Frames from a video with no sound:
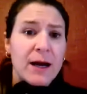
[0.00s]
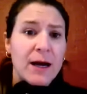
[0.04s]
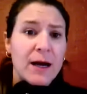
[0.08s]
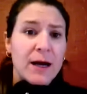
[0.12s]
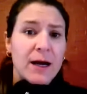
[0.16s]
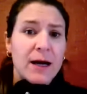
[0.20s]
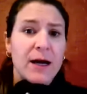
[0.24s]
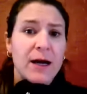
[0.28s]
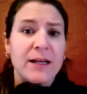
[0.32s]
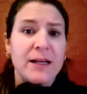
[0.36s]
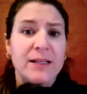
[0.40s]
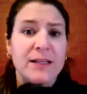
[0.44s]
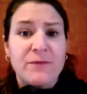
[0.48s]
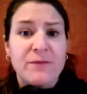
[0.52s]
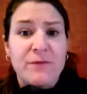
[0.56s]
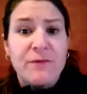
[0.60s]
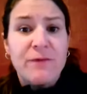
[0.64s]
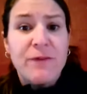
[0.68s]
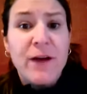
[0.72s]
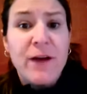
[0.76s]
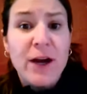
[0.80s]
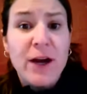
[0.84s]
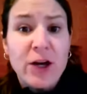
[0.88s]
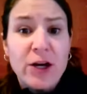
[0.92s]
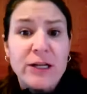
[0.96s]
It's
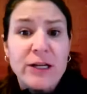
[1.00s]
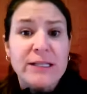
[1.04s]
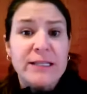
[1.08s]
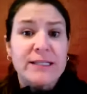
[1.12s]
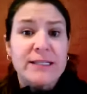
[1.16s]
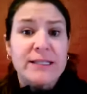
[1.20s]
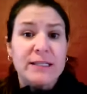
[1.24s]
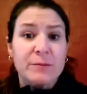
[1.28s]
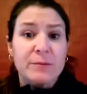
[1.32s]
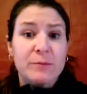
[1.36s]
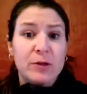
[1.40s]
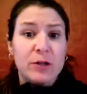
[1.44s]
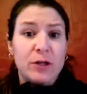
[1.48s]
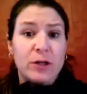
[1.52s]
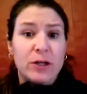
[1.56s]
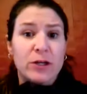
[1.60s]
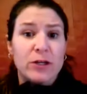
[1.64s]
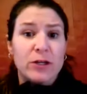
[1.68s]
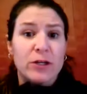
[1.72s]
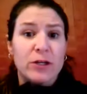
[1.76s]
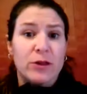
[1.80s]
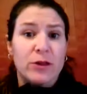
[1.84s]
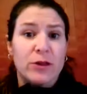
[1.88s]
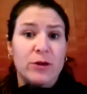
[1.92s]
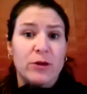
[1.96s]
very similar
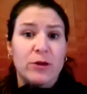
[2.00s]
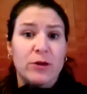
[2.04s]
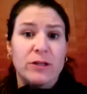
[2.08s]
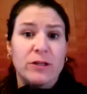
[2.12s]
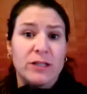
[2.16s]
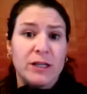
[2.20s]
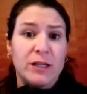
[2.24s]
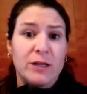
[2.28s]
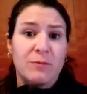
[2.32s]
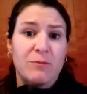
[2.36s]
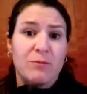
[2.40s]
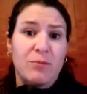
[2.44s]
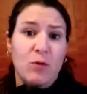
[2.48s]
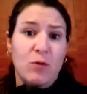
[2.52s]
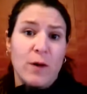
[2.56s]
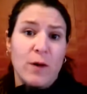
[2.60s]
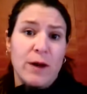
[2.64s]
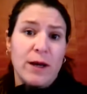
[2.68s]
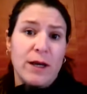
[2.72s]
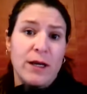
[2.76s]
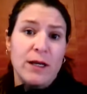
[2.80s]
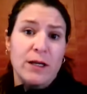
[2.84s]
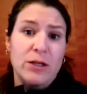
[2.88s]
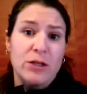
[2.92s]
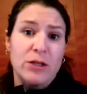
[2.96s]
to
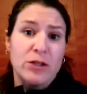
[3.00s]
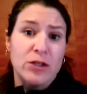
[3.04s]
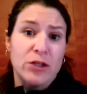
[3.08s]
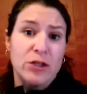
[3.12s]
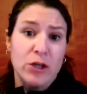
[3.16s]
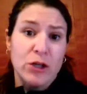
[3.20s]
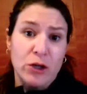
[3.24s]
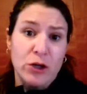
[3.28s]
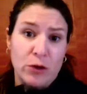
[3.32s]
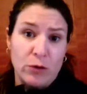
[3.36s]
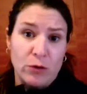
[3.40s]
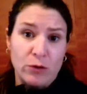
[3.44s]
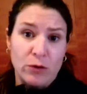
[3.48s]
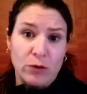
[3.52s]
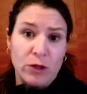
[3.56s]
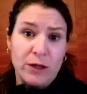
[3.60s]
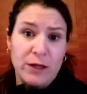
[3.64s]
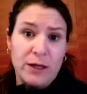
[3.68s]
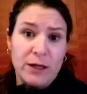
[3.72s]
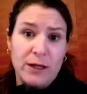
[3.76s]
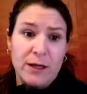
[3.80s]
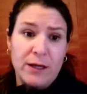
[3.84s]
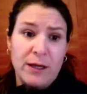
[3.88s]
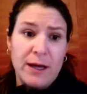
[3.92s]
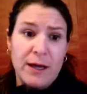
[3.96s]
13.2,
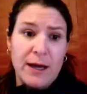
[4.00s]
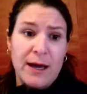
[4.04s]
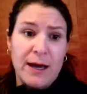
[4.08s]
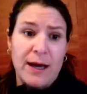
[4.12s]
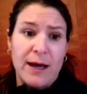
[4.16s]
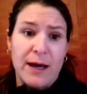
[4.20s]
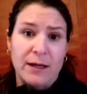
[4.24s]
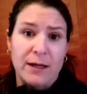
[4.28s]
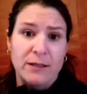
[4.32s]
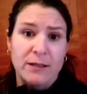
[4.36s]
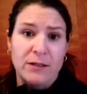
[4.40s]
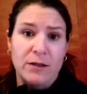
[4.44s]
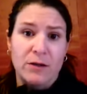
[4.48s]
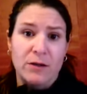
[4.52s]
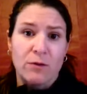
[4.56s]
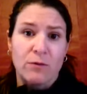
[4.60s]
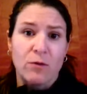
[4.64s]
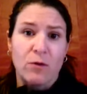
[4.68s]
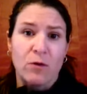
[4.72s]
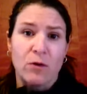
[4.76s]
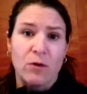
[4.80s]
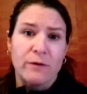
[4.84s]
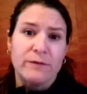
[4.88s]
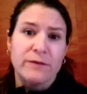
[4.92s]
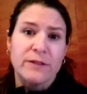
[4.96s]
looking at the
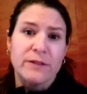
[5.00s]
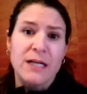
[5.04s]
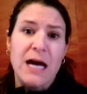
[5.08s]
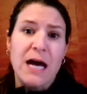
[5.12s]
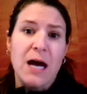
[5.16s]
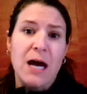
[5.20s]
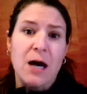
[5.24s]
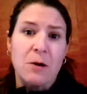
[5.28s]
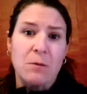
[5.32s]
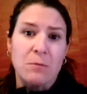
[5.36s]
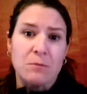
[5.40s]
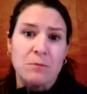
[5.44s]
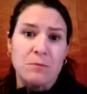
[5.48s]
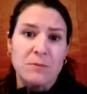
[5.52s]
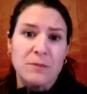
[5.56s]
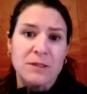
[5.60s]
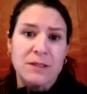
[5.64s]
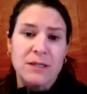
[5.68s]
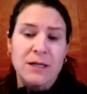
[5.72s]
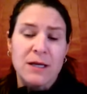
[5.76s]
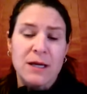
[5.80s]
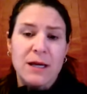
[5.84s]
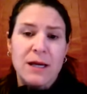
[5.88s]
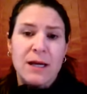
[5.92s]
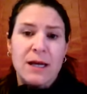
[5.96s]
role of
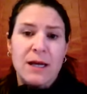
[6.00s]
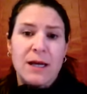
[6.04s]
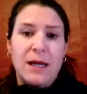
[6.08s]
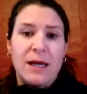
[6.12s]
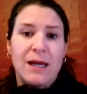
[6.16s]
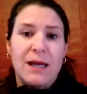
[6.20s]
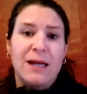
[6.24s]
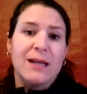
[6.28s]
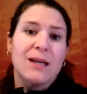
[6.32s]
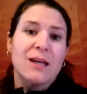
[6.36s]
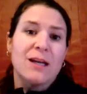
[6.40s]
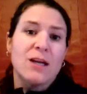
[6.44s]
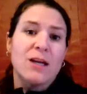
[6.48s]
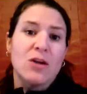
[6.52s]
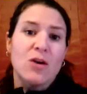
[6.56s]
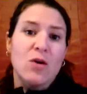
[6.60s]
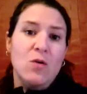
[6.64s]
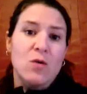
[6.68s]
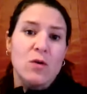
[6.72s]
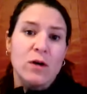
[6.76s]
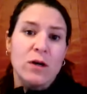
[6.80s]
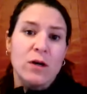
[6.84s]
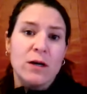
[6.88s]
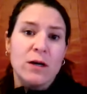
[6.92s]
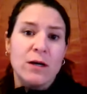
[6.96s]
Tums in
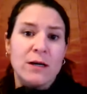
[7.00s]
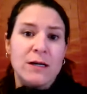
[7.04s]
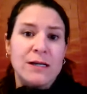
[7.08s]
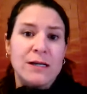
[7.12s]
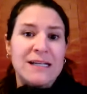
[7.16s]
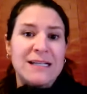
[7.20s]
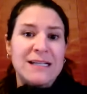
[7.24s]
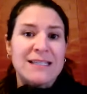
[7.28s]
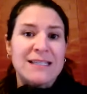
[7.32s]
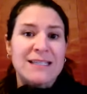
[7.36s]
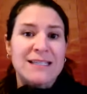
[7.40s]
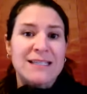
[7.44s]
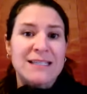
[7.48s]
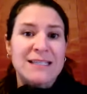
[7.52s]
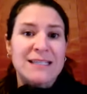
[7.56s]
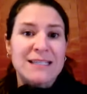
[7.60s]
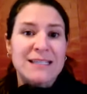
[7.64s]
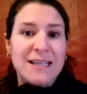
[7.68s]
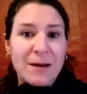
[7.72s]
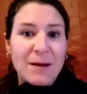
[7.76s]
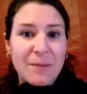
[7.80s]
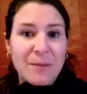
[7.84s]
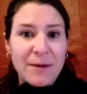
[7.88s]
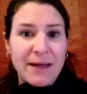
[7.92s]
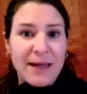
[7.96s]
your
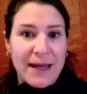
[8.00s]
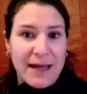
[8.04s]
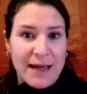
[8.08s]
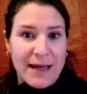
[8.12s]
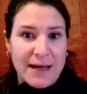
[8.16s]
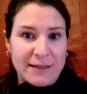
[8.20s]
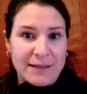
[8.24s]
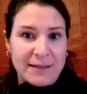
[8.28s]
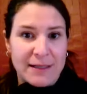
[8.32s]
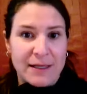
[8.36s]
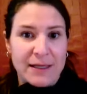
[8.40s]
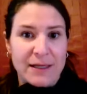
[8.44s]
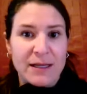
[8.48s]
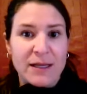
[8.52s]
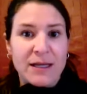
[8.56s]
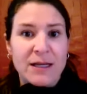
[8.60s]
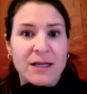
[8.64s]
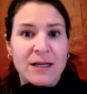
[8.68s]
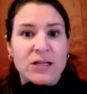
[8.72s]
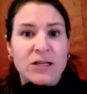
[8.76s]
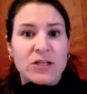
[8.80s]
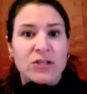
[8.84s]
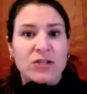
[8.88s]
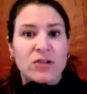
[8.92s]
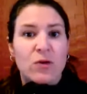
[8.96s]
stomach acid.
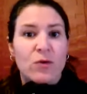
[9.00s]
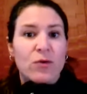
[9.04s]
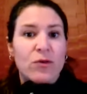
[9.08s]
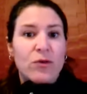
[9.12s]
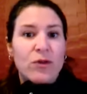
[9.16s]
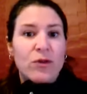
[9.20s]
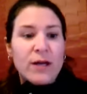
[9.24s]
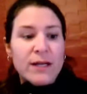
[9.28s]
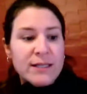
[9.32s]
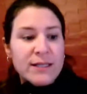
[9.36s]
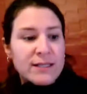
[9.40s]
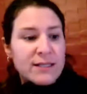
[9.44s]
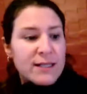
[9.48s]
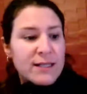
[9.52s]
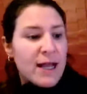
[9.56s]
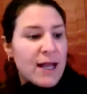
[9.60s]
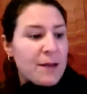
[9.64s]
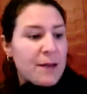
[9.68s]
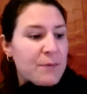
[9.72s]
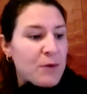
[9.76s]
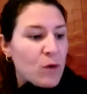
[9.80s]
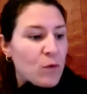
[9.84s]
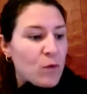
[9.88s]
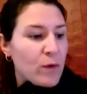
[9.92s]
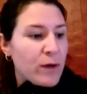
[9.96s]
So this
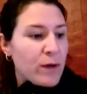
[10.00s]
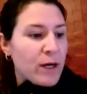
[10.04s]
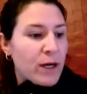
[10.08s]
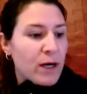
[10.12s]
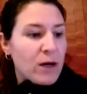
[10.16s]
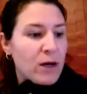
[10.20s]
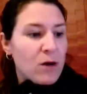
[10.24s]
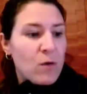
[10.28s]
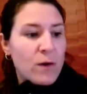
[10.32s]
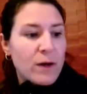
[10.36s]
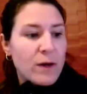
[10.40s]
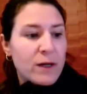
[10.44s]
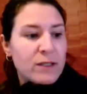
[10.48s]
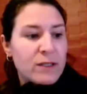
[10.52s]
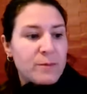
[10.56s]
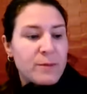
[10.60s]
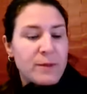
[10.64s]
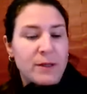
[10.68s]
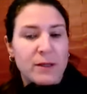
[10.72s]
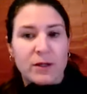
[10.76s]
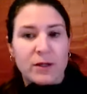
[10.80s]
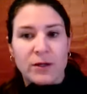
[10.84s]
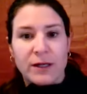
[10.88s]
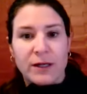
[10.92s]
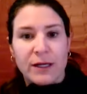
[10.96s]
time we are going to
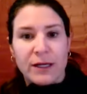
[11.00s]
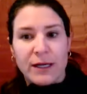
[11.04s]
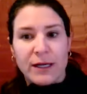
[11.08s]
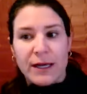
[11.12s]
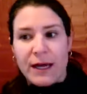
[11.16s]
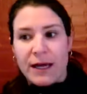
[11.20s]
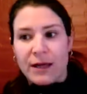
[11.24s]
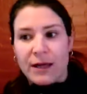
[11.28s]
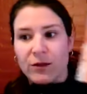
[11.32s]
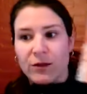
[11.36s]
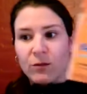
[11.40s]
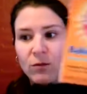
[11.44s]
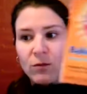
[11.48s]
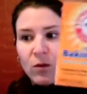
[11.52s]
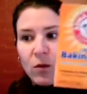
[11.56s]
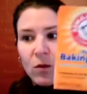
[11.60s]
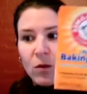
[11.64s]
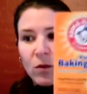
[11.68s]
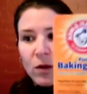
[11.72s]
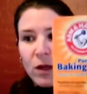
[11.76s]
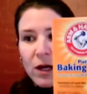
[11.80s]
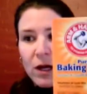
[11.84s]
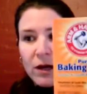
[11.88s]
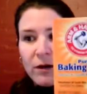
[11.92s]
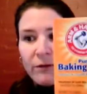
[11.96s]
be looking at the
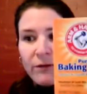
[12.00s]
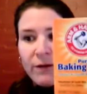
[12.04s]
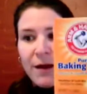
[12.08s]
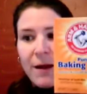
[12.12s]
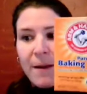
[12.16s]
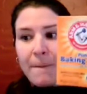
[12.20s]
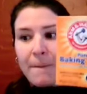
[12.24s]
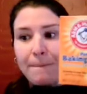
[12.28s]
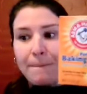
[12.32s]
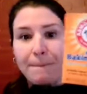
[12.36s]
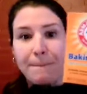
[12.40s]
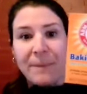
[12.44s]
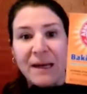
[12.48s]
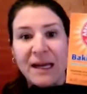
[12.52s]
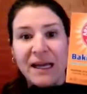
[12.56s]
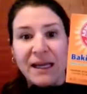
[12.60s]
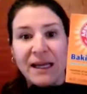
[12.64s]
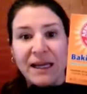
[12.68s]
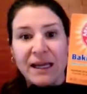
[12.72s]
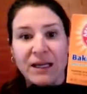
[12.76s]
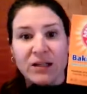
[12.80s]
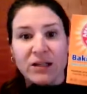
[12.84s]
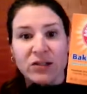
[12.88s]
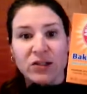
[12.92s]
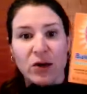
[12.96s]
role of
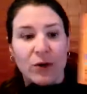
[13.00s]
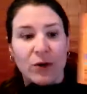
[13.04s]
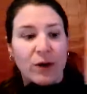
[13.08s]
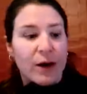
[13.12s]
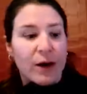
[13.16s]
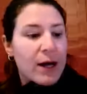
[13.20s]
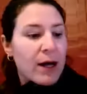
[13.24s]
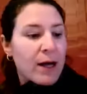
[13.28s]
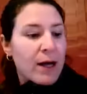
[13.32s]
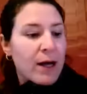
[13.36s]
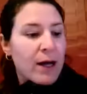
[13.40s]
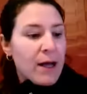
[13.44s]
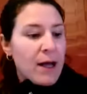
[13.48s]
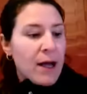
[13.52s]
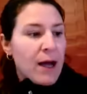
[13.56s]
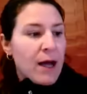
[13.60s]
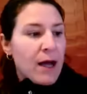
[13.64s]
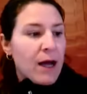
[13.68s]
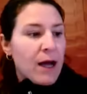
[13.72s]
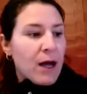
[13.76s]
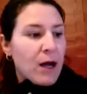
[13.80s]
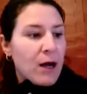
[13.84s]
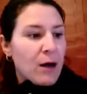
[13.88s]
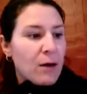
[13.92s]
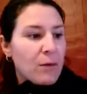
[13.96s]
baking soda,
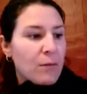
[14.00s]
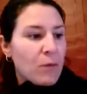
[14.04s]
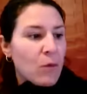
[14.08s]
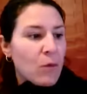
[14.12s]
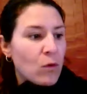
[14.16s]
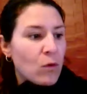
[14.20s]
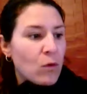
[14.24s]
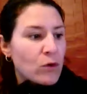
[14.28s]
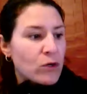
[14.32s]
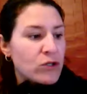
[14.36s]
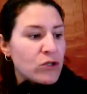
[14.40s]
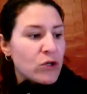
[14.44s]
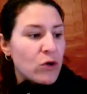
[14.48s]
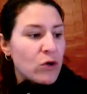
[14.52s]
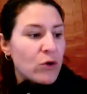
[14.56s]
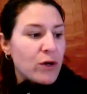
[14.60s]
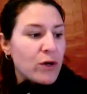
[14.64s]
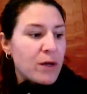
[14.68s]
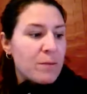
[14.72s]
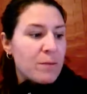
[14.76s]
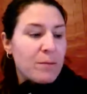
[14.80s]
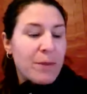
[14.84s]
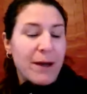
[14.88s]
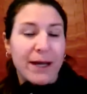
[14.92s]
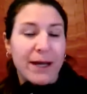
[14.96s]
or
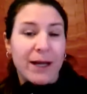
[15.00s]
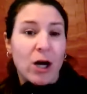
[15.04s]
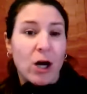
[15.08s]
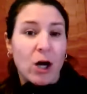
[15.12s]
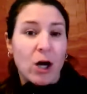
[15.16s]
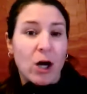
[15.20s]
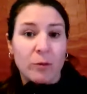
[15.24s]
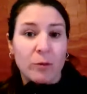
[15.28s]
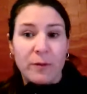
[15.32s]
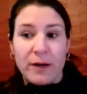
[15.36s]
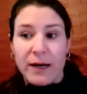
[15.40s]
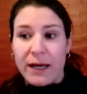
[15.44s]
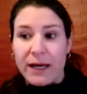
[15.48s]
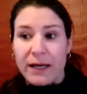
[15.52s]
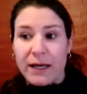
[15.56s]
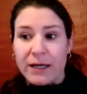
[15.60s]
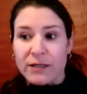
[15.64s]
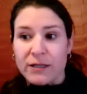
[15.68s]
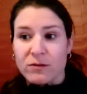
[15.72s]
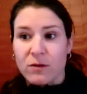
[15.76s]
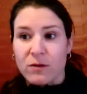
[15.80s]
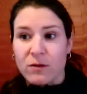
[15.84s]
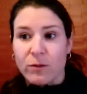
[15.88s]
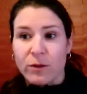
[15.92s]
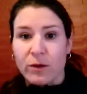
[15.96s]
sodium bicarbonate
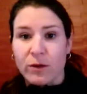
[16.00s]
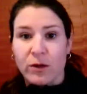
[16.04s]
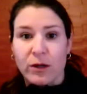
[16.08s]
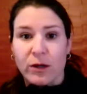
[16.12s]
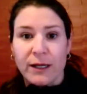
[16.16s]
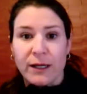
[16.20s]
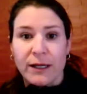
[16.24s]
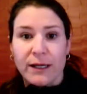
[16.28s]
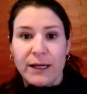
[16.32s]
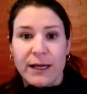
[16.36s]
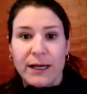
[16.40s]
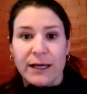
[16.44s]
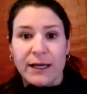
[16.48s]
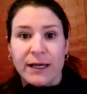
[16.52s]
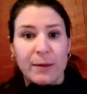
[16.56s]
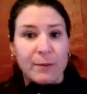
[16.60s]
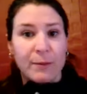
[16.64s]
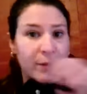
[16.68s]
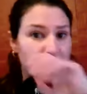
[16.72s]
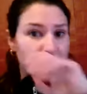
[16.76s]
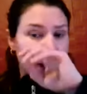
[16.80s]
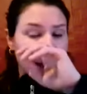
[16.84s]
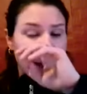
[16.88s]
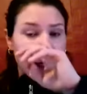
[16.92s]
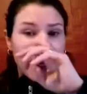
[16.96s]
is what we're looking at it
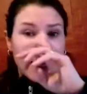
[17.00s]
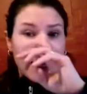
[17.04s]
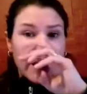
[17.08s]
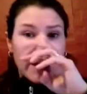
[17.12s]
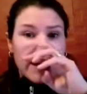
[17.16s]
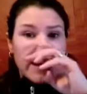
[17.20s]
chemically.